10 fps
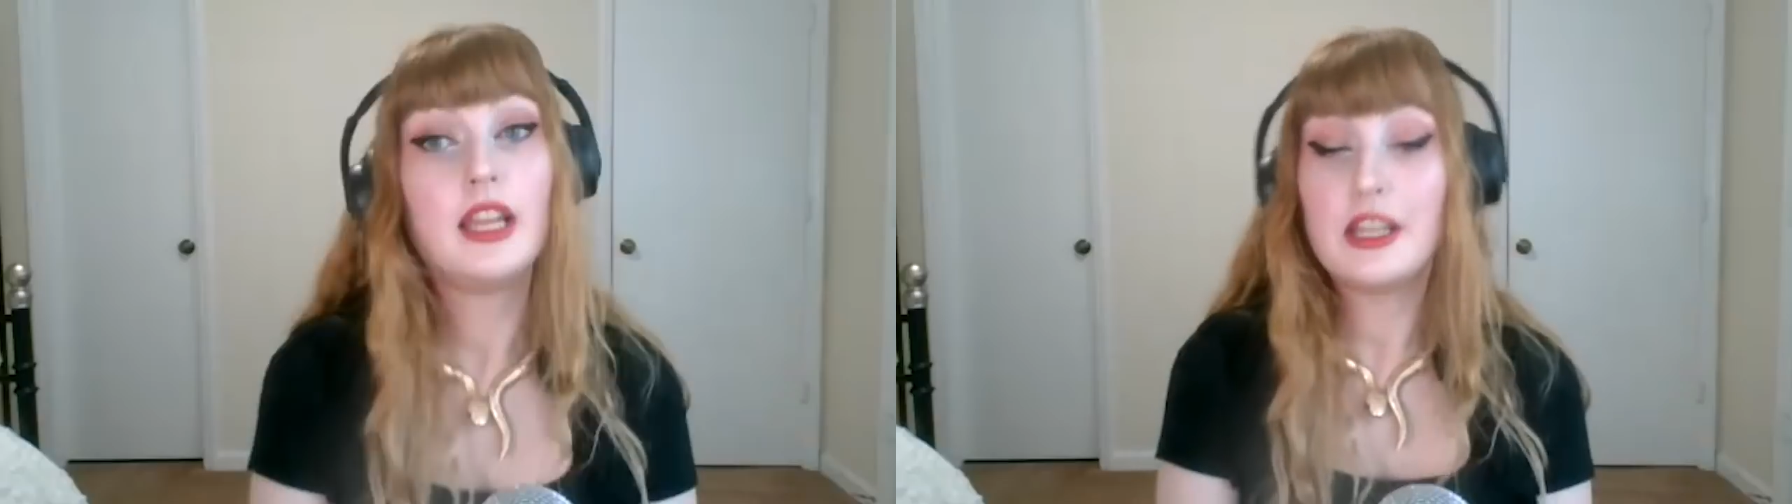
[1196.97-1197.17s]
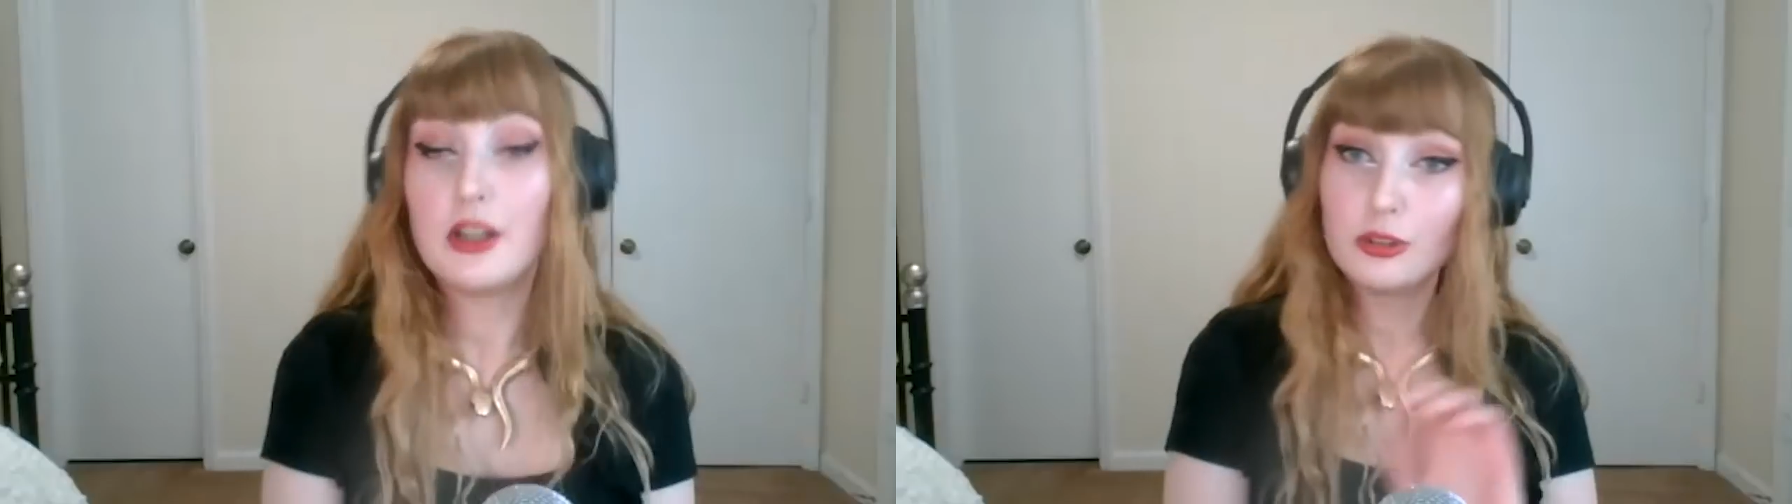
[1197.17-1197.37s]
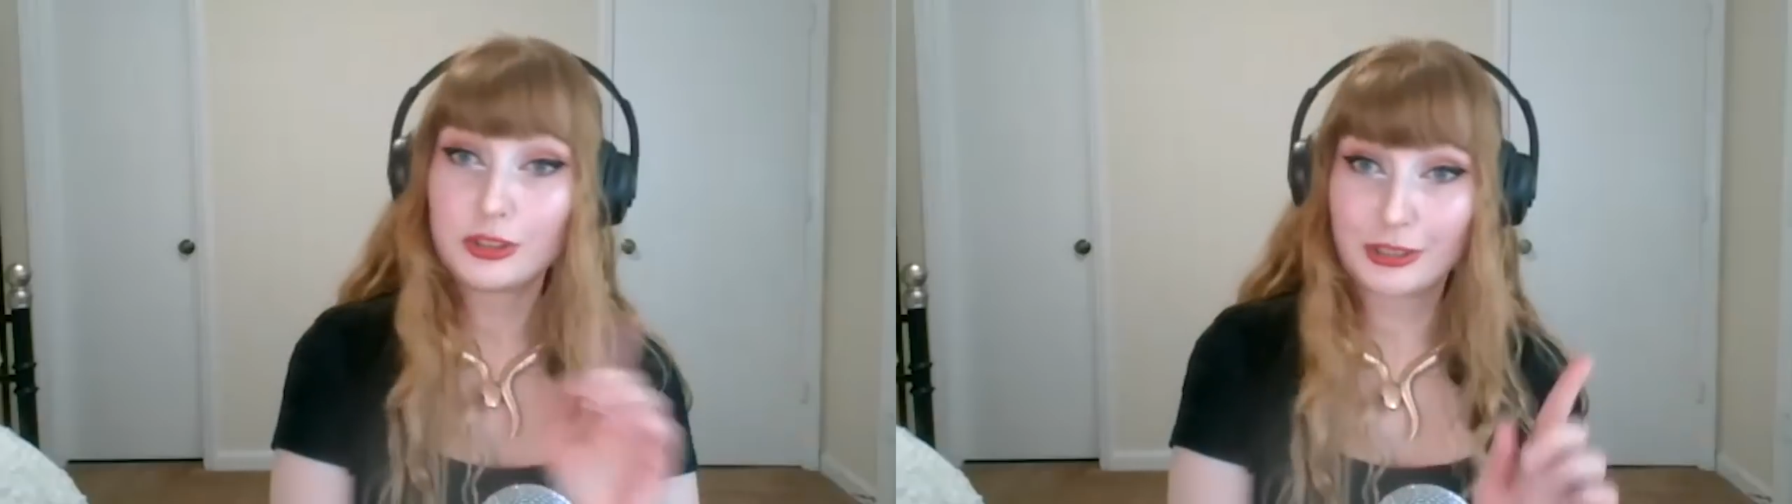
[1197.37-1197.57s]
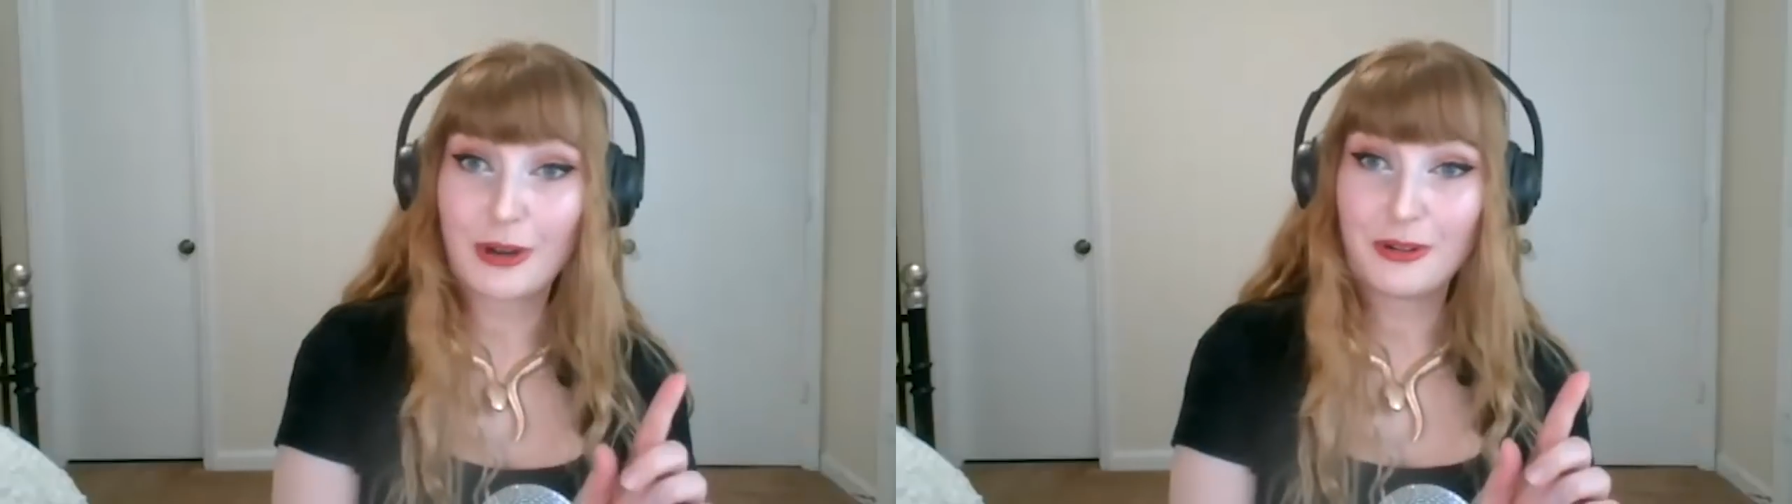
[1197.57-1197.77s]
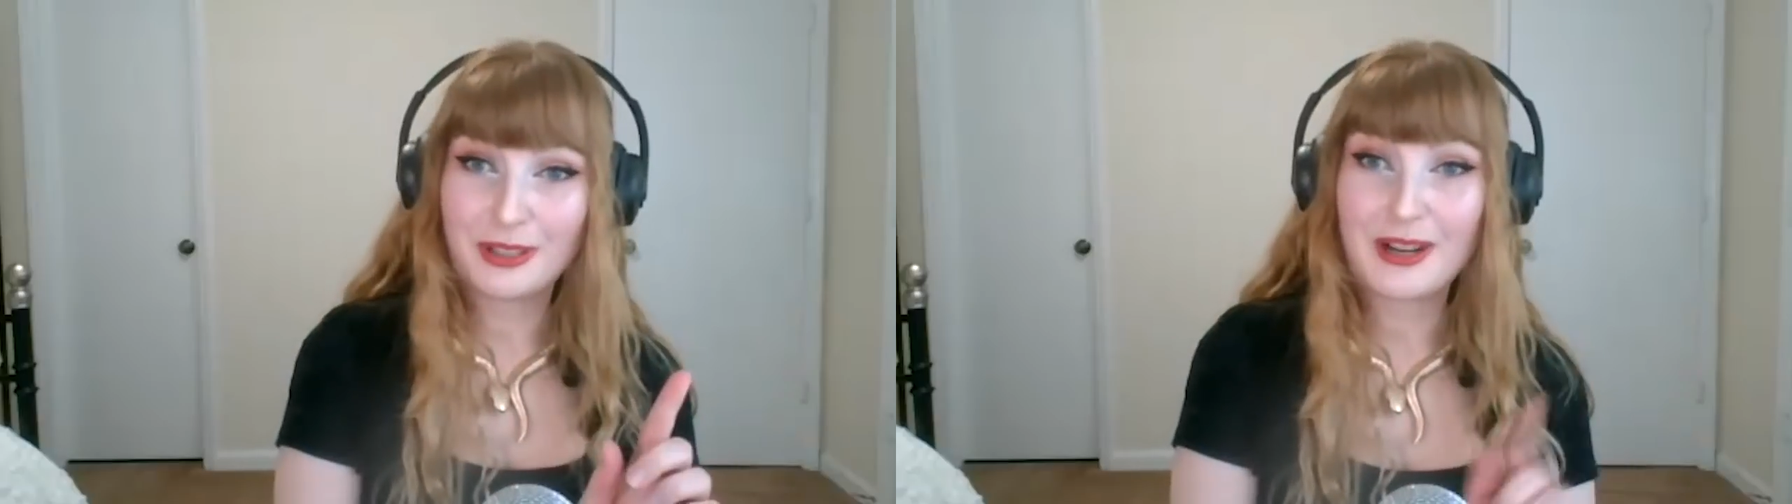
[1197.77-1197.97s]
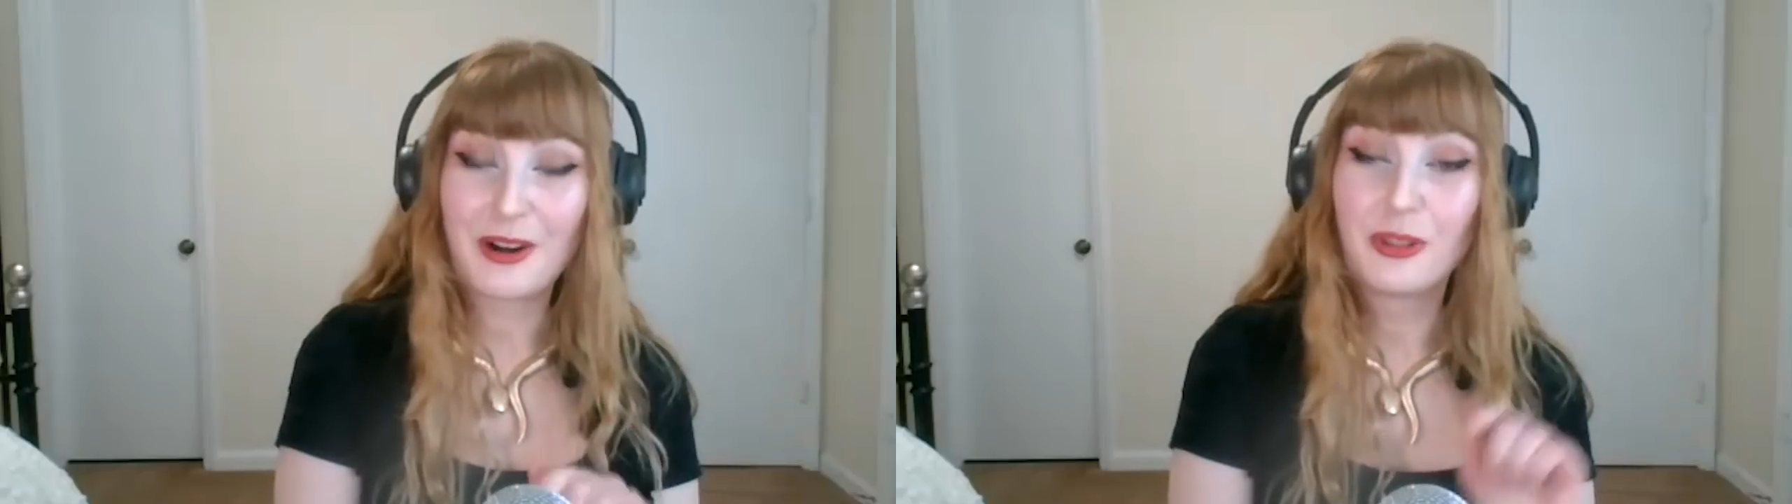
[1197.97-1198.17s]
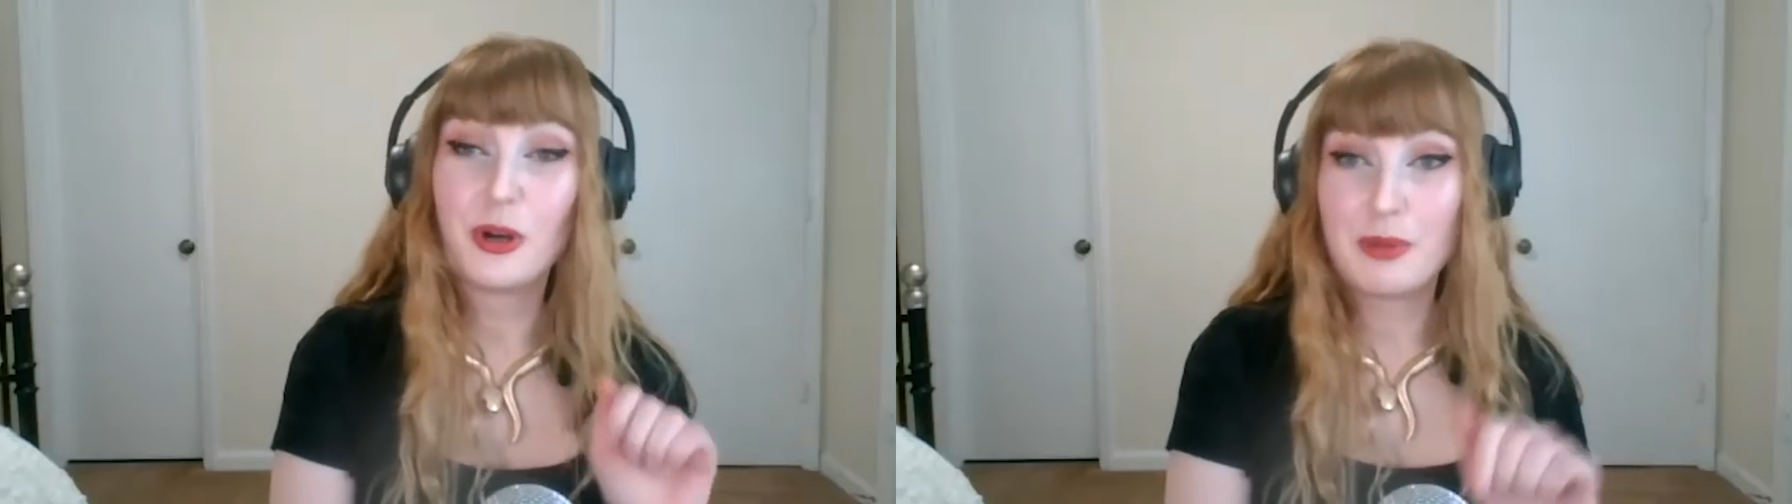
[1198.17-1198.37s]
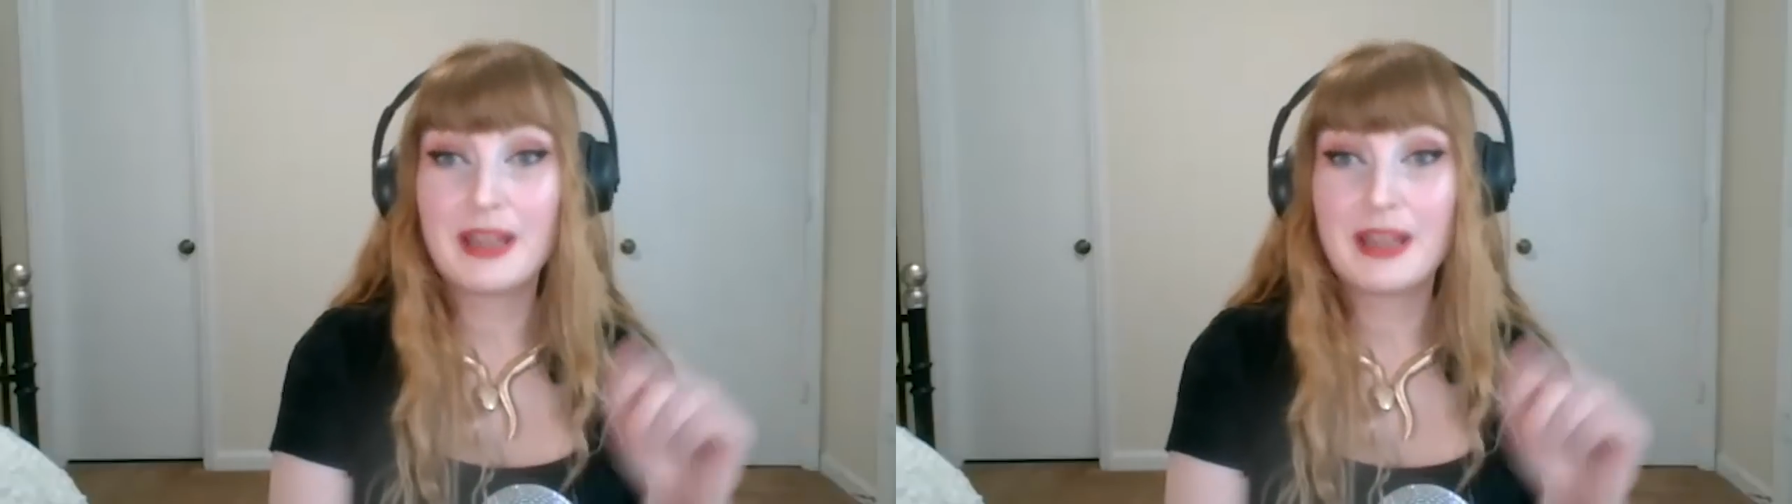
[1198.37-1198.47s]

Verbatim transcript: He also, uh, although